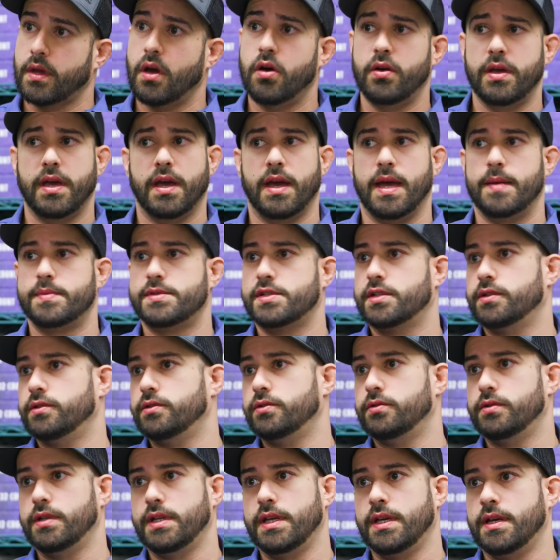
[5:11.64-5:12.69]
Oh yeah,
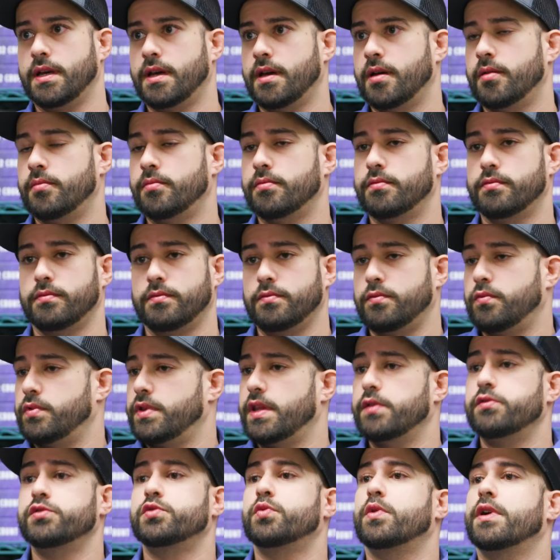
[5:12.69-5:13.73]
absolutely.
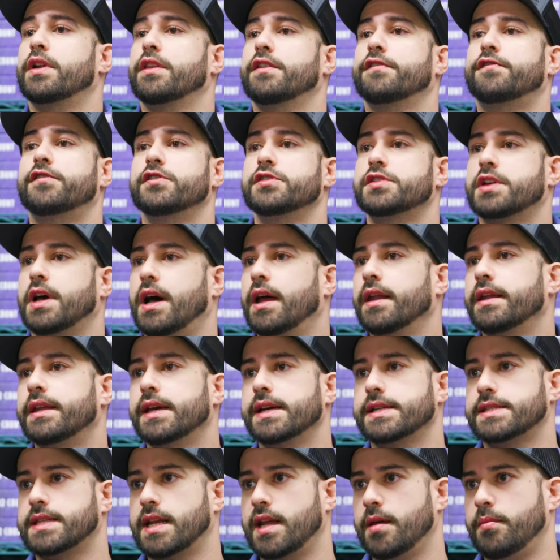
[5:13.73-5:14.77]
There was one of the first
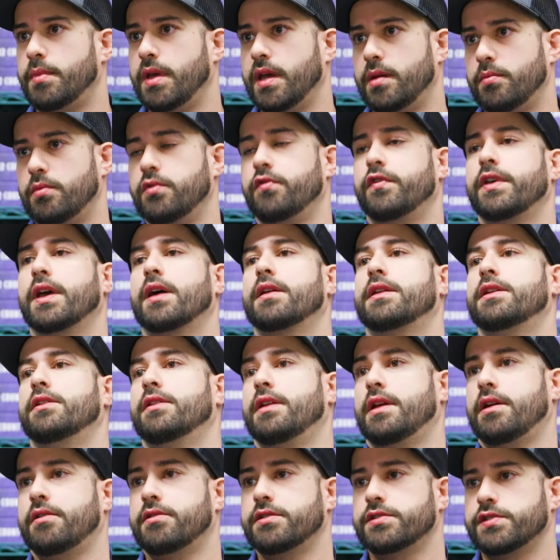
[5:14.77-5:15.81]
contacts that I made moving out here to
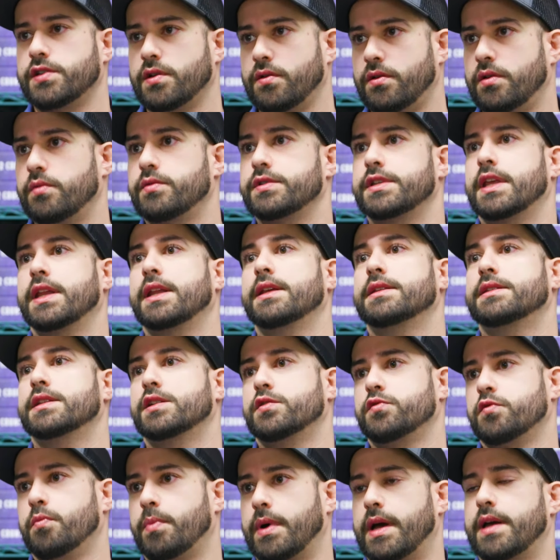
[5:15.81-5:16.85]
Arizona was getting in
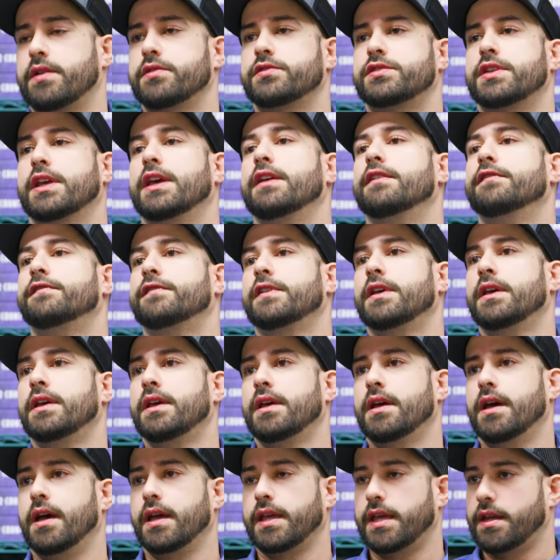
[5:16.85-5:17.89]
touch with BioSafe,
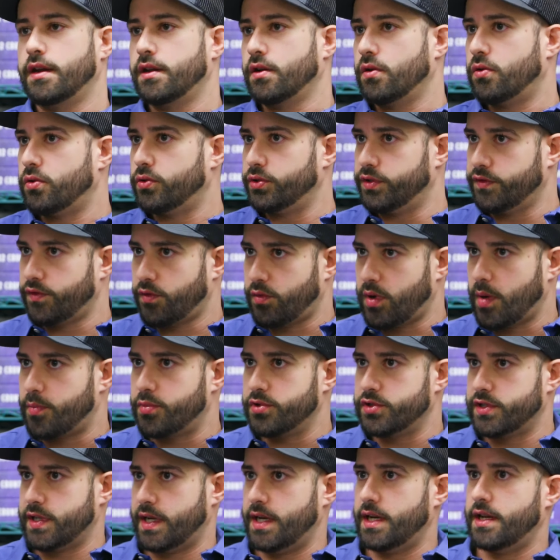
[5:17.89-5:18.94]
getting a hold of a
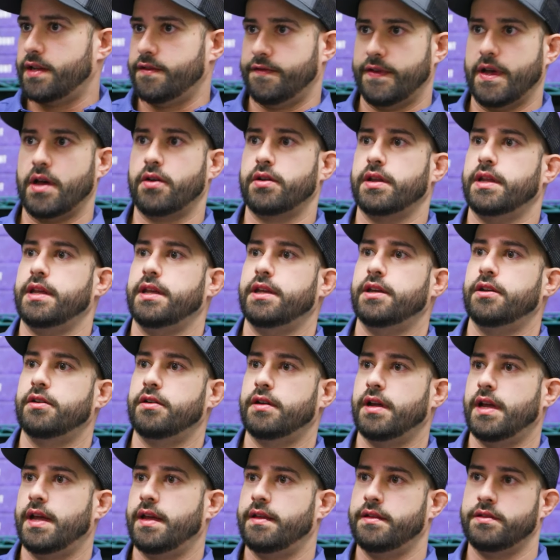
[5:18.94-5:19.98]
representative out here,
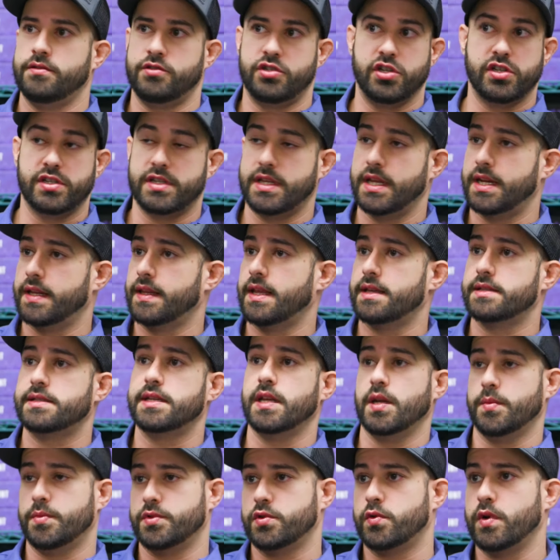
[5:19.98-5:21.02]
and just getting that set
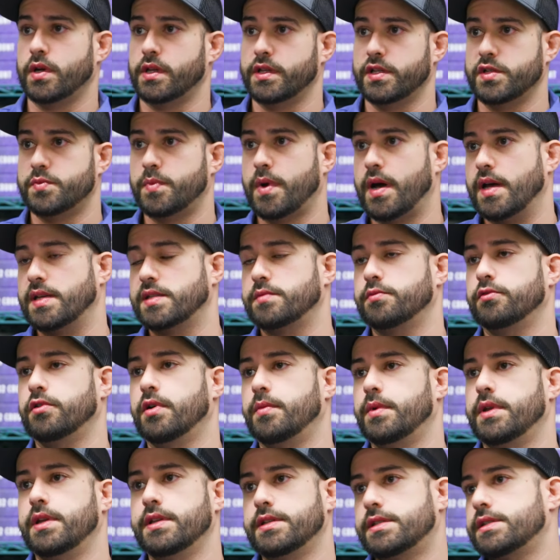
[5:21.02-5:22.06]
up as quickly as possible. I
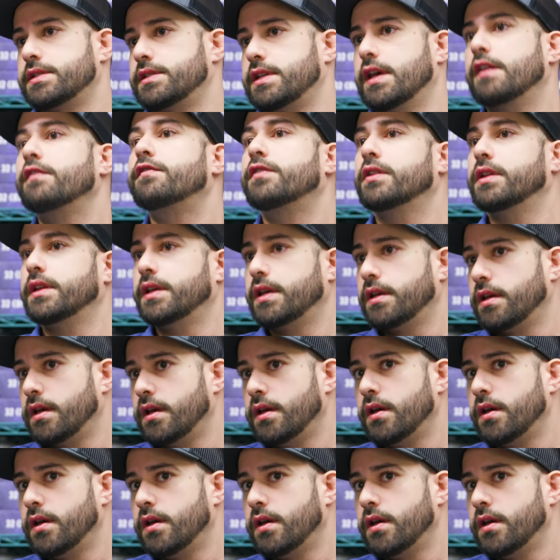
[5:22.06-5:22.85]
mean, it's definitely,